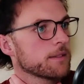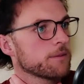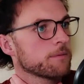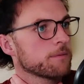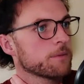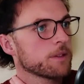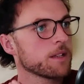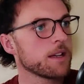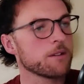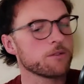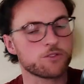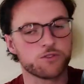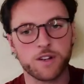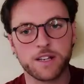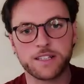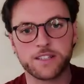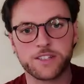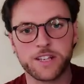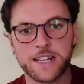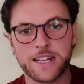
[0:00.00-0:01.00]
But yeah, it was
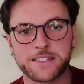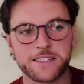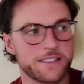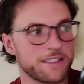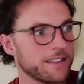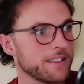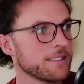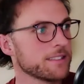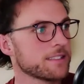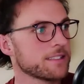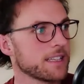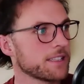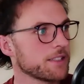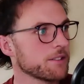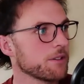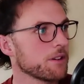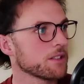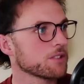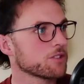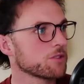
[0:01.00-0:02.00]
great to chat to you guys. Thank
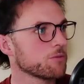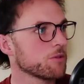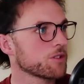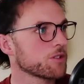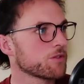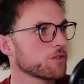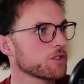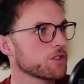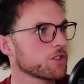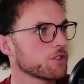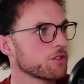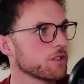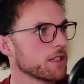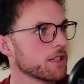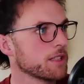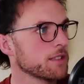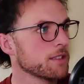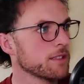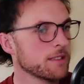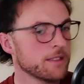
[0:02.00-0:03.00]
you all so much for tuning
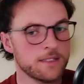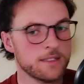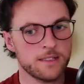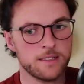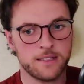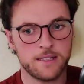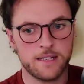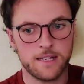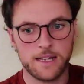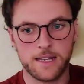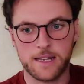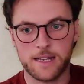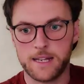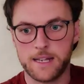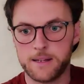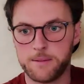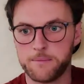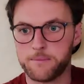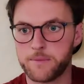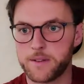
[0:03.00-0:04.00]
in.
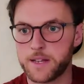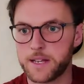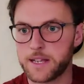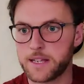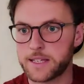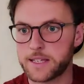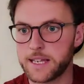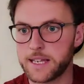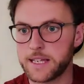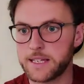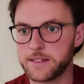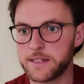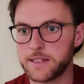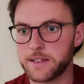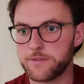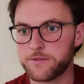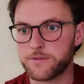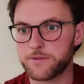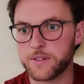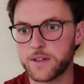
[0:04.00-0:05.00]
Again,
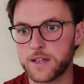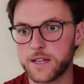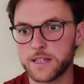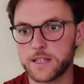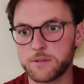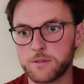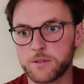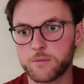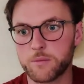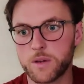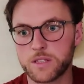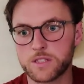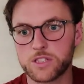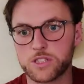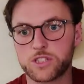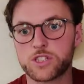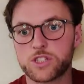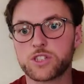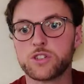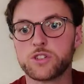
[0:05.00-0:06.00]
if anyone wants
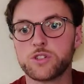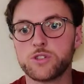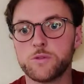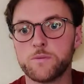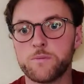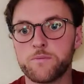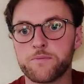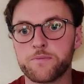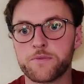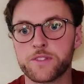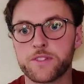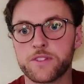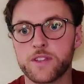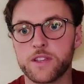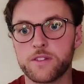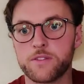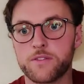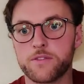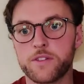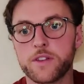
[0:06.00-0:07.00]
to,
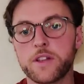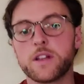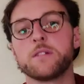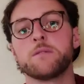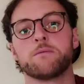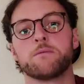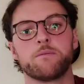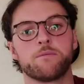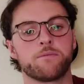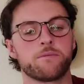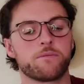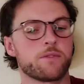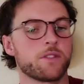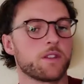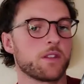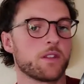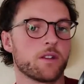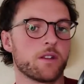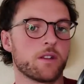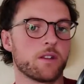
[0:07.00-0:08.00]
if you feel
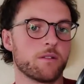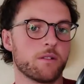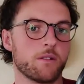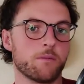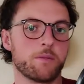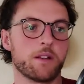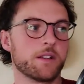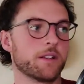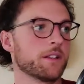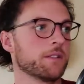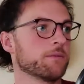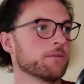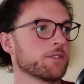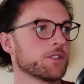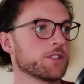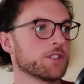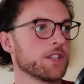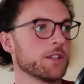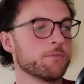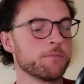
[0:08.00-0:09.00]
the ability
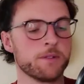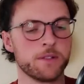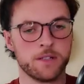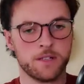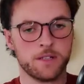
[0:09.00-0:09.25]
to tip,